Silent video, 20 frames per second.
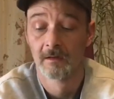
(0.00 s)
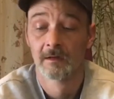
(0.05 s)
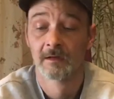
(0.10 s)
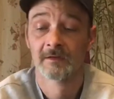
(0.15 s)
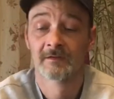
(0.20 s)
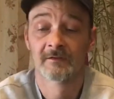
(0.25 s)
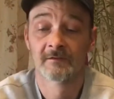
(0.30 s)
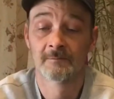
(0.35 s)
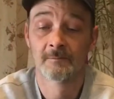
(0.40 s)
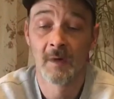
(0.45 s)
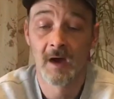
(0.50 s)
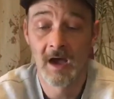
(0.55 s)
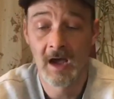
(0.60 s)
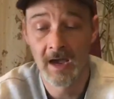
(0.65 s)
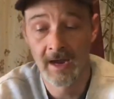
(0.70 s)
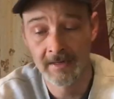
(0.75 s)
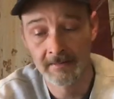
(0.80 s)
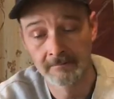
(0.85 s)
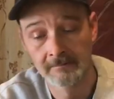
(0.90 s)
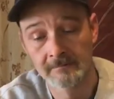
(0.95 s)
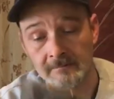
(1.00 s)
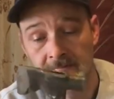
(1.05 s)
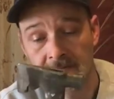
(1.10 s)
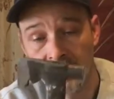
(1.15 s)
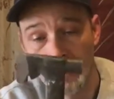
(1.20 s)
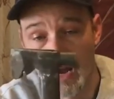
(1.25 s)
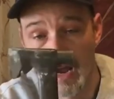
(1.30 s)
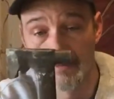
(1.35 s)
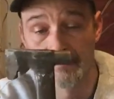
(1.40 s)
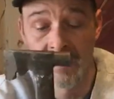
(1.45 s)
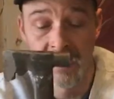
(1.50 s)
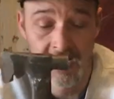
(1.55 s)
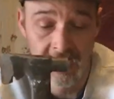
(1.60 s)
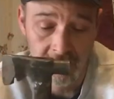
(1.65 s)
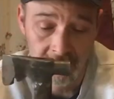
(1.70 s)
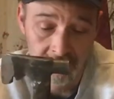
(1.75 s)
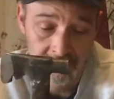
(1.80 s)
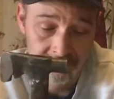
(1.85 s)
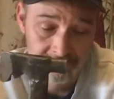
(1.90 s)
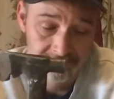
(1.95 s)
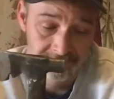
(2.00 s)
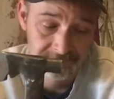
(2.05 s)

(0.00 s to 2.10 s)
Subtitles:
This is mine that I made.